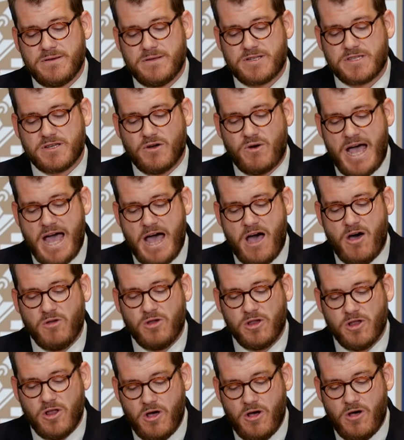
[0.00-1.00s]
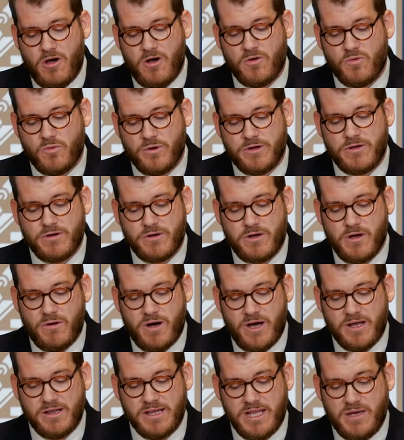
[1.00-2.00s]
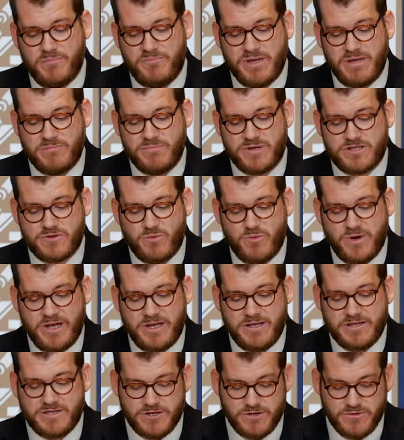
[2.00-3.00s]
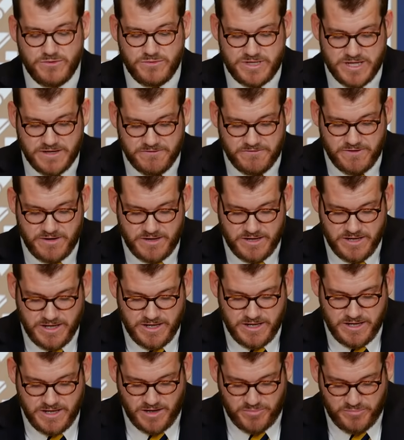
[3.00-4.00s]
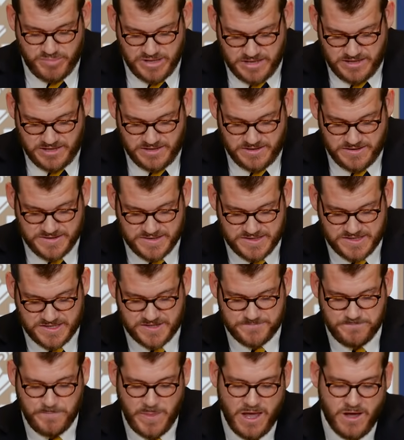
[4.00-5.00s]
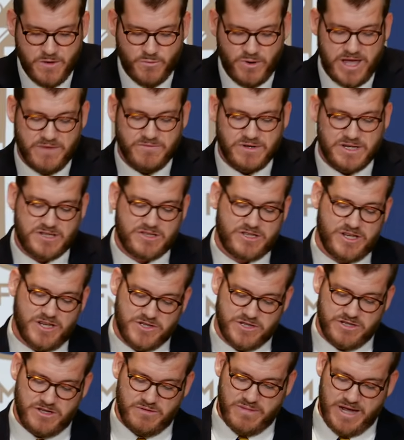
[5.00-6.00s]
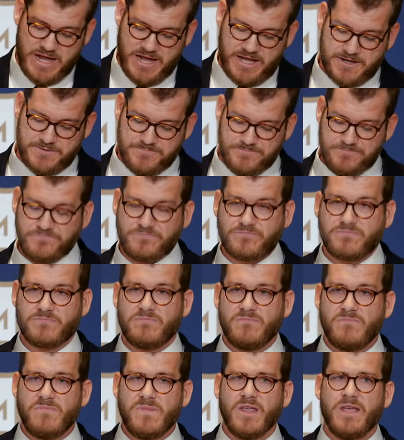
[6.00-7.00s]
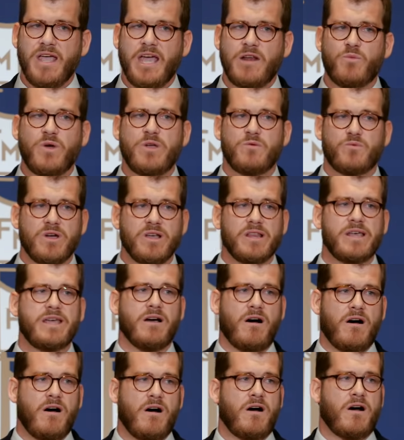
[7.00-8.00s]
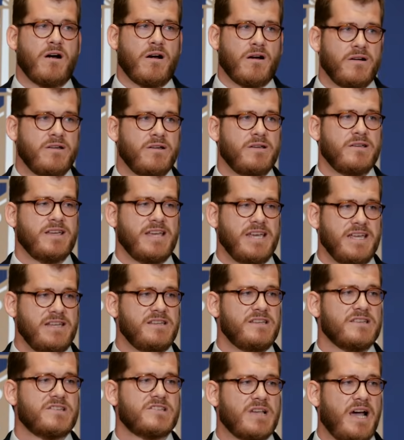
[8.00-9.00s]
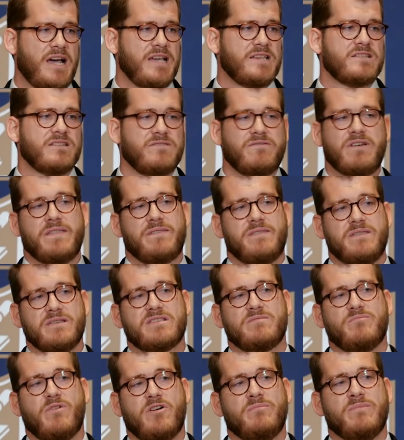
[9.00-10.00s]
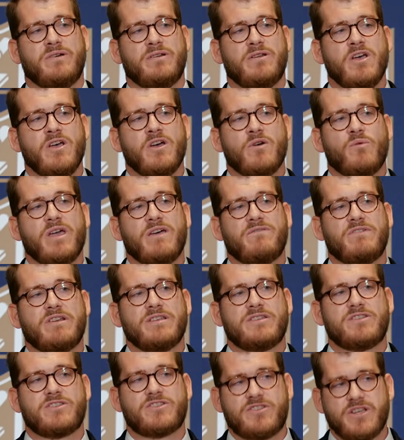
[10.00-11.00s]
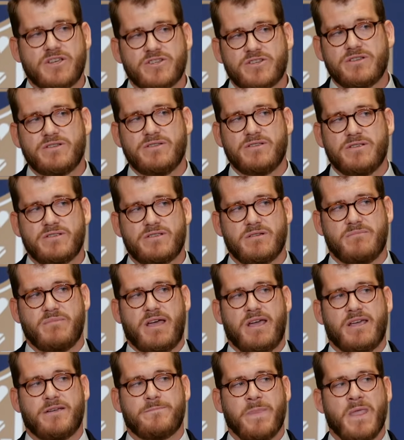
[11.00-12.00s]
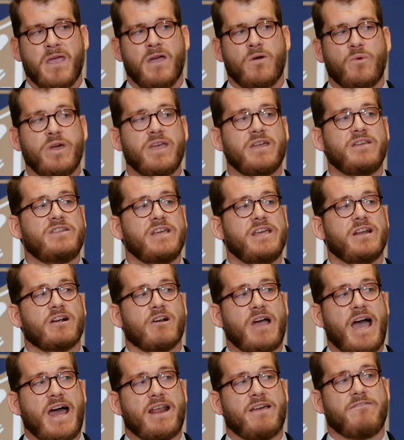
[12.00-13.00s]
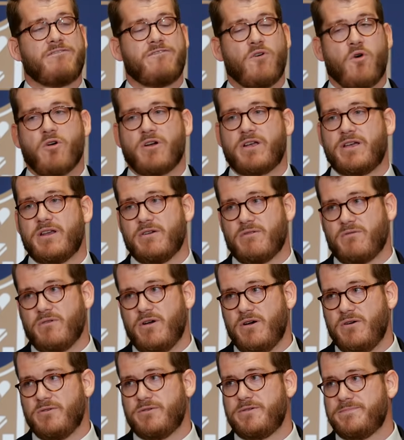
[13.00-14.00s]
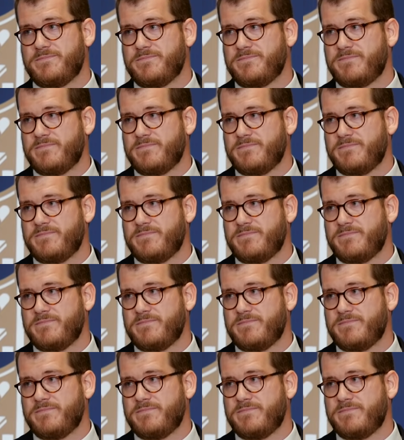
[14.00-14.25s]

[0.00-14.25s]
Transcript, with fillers: So how long will you go on limping between two different opinions? We have a decision to make, and we really are indecisive at this moment. We have a decision to make. We indeed are at a fork in the road.